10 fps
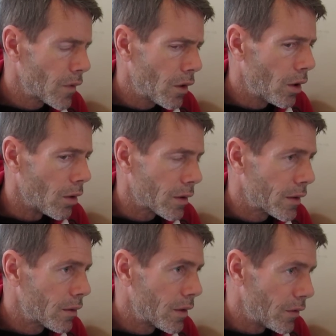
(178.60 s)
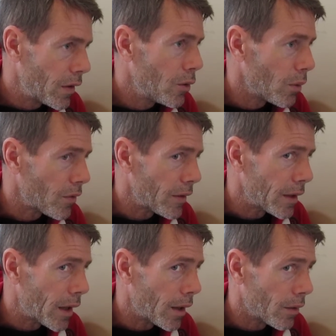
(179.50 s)
Oh,
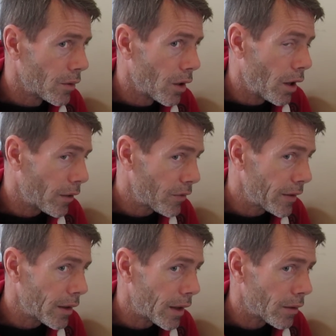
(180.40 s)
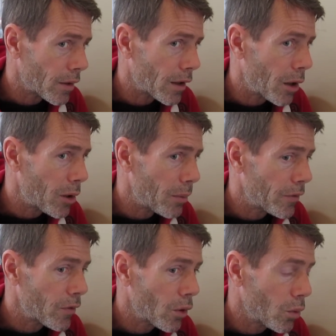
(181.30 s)
continuously. Honestly, a couple of months ago,